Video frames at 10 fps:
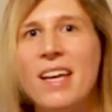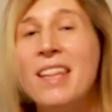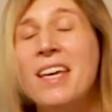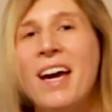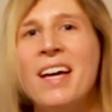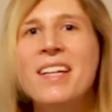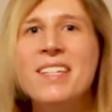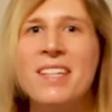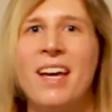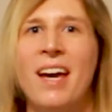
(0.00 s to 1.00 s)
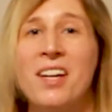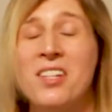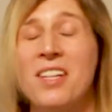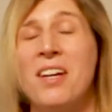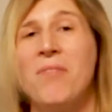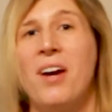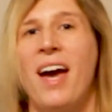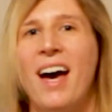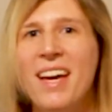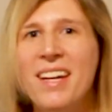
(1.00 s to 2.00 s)
In the end, I actually never
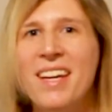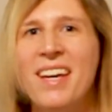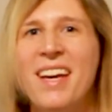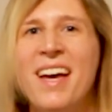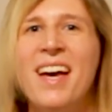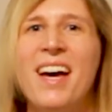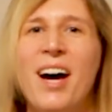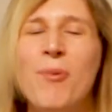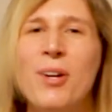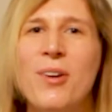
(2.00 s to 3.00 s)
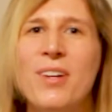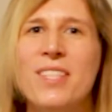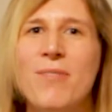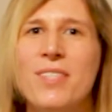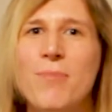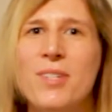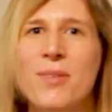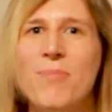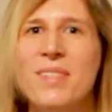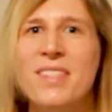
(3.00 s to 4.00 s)
had a recurrence of
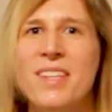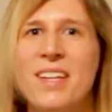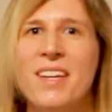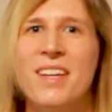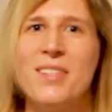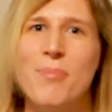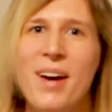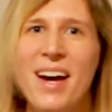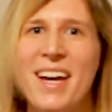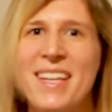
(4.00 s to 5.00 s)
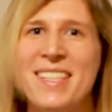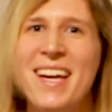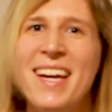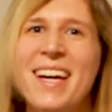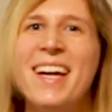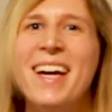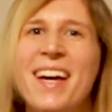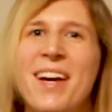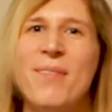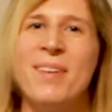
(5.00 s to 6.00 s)
symptoms. Surprise,
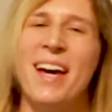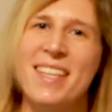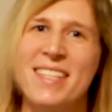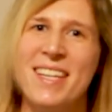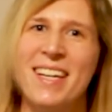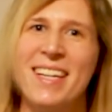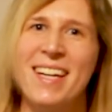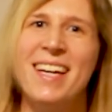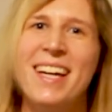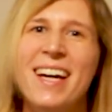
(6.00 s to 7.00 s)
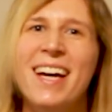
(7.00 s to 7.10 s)
not sick.